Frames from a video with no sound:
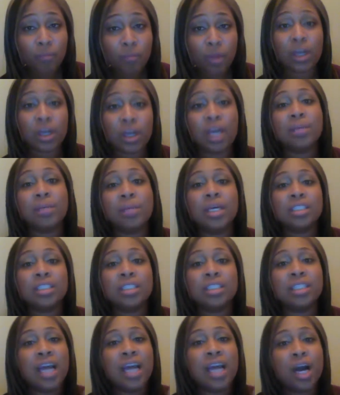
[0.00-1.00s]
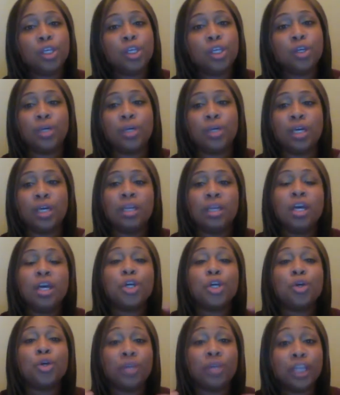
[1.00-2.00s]
Okay, because now you can
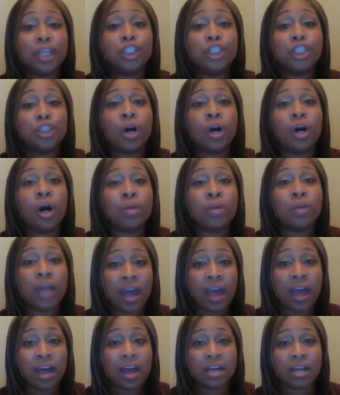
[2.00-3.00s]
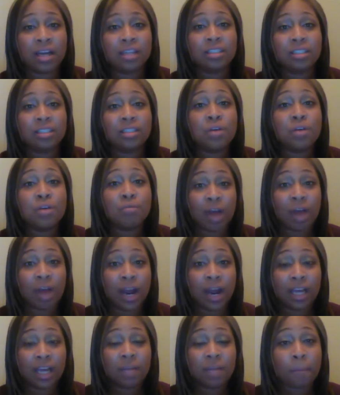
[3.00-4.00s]
create your own ads,
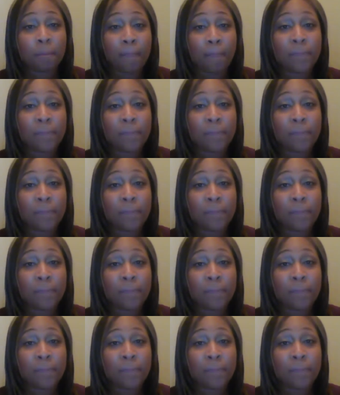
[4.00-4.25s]
right?